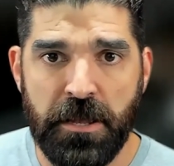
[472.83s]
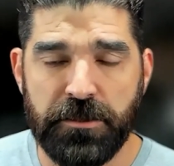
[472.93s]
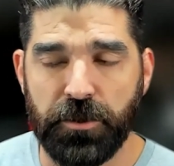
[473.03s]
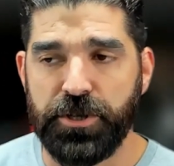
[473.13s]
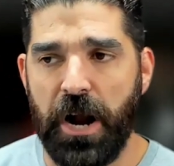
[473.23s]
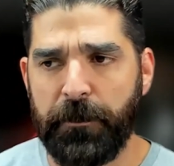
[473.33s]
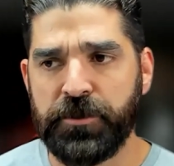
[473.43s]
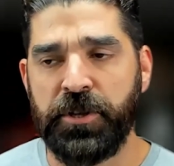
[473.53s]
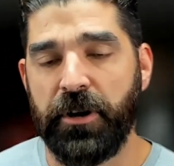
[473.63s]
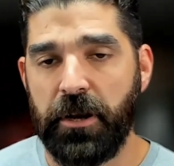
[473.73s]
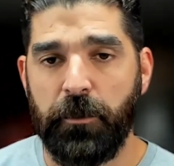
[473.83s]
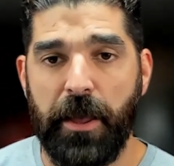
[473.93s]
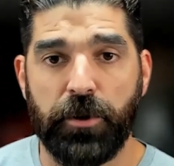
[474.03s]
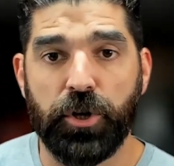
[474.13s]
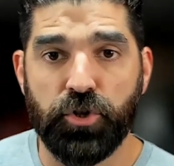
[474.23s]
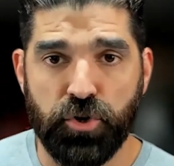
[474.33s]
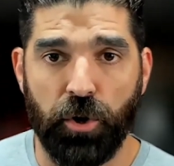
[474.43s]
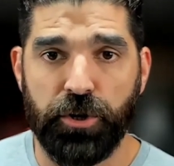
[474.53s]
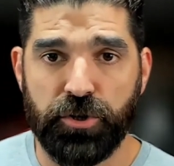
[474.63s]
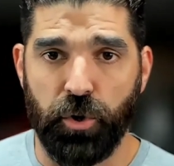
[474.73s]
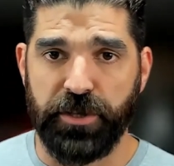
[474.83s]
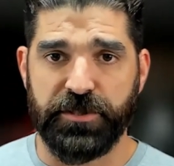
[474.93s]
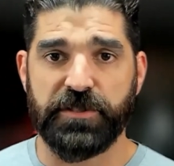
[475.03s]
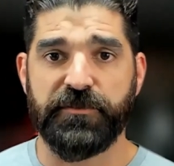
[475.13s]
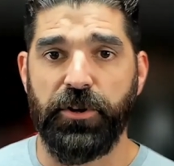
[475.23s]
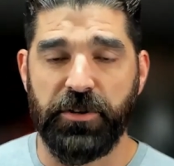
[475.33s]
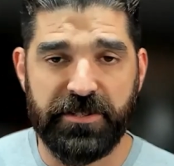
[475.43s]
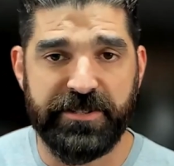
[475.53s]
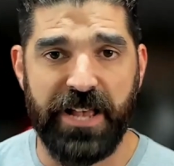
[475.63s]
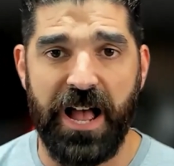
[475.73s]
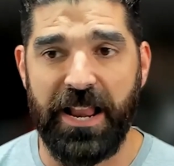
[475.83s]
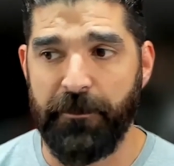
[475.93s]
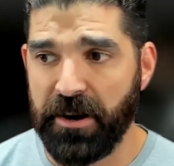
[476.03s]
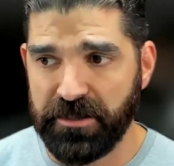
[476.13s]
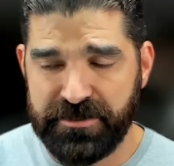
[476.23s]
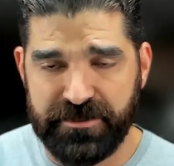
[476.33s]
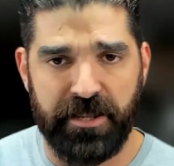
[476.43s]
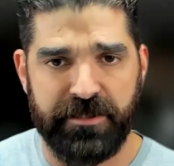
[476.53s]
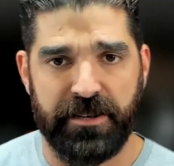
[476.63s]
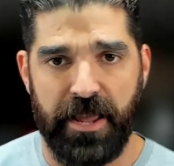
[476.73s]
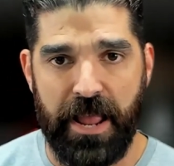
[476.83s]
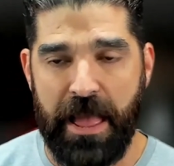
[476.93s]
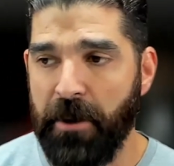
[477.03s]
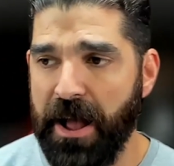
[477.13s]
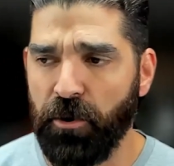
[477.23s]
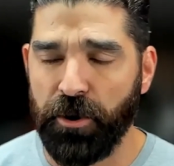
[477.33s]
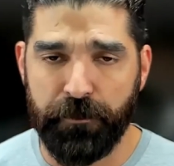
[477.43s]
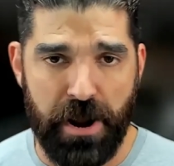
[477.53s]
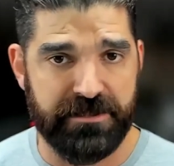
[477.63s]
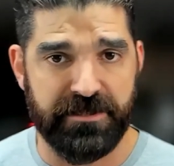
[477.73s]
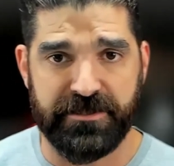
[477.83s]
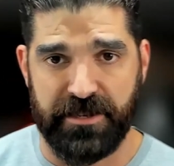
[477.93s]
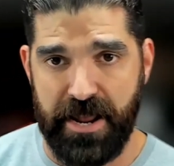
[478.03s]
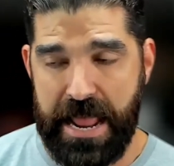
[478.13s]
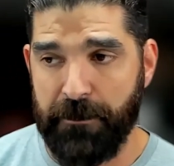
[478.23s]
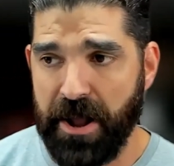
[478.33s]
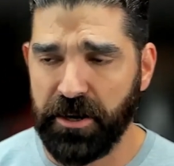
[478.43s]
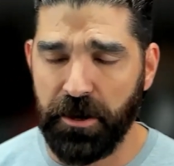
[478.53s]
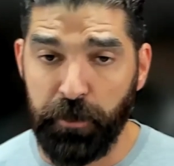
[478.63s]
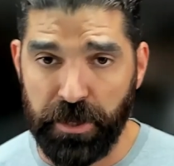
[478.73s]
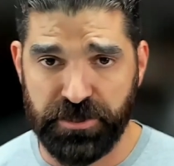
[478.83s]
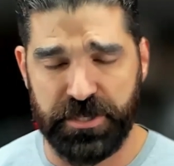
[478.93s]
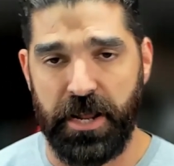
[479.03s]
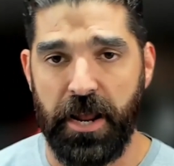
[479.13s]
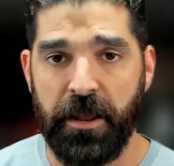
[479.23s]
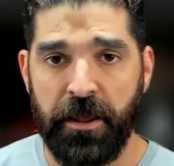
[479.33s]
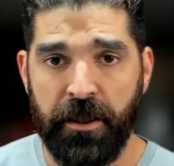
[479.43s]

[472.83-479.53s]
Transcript: So it's your opportunity to be able to control your choices, for you to decide, am I going to study today? Am I going to practice today? Am I going to pitch today?